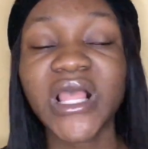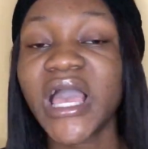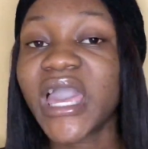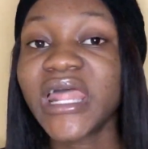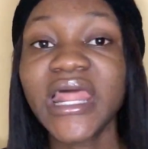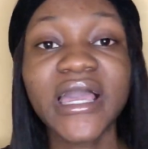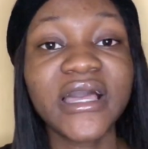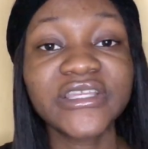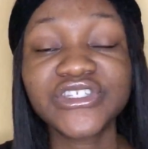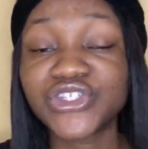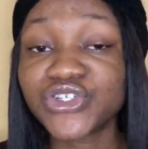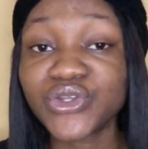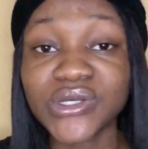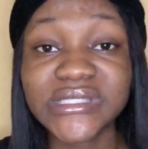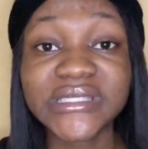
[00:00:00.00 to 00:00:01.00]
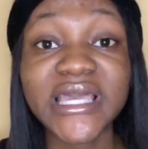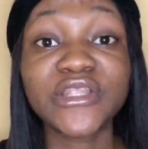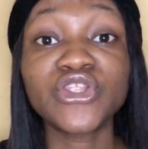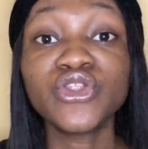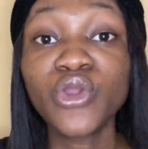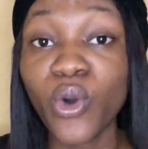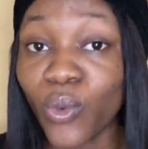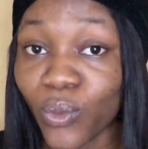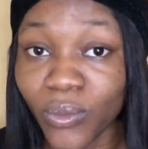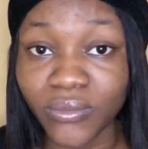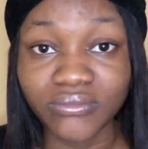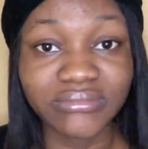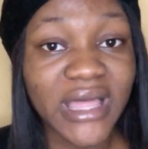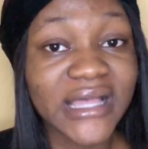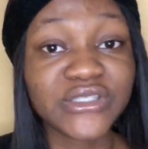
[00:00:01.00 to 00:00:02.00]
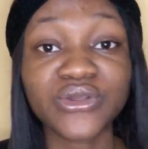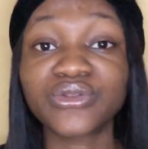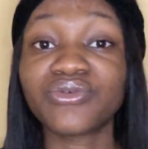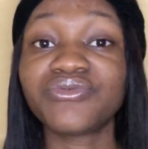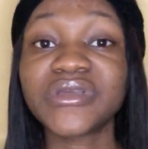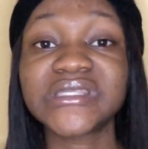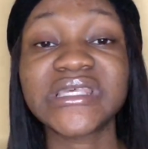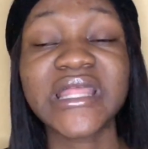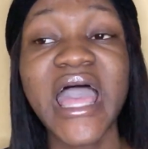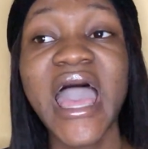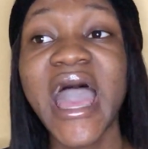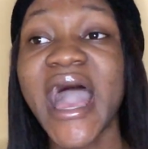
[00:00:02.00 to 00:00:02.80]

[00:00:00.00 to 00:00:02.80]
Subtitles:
And Kanaga Jr. said, no, that's not the reason.